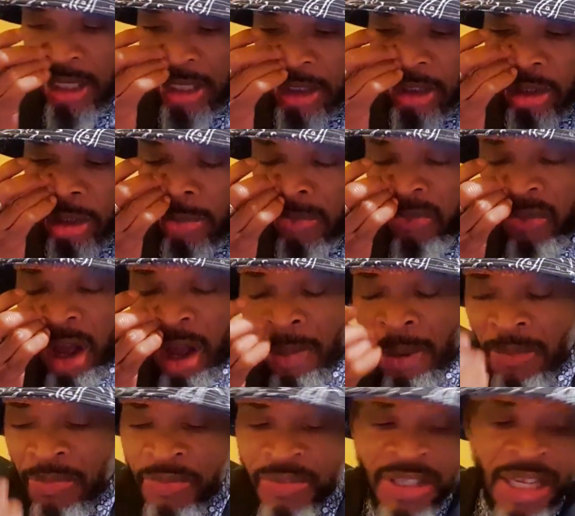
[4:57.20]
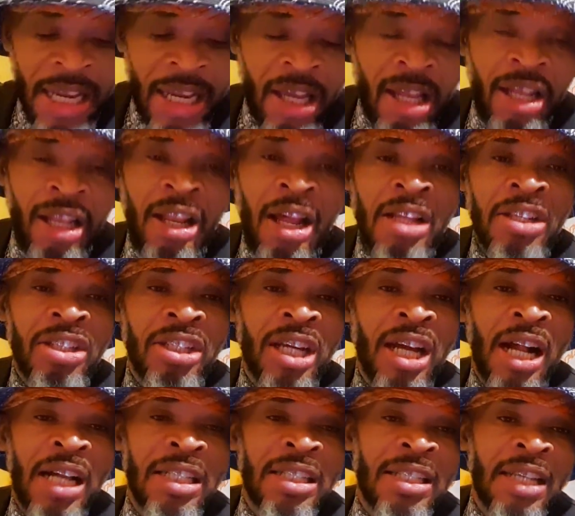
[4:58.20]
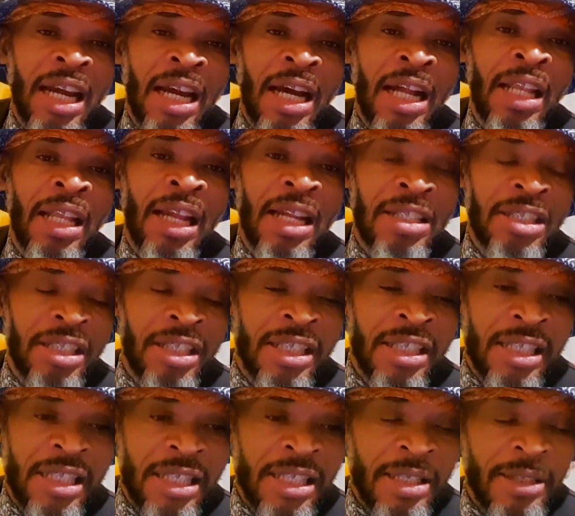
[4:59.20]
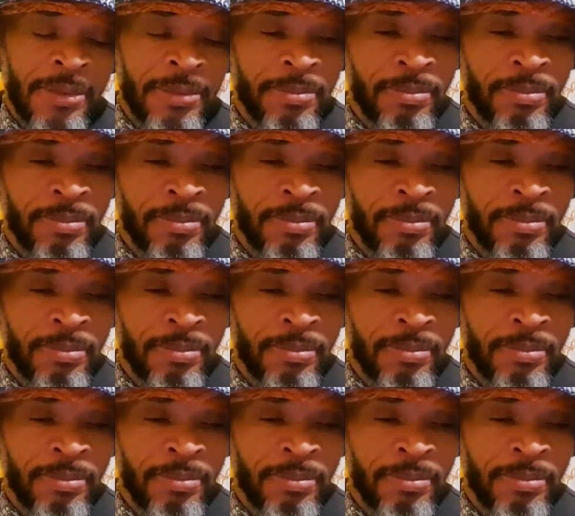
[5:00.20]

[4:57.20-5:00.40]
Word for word: Some form of psychological psychologics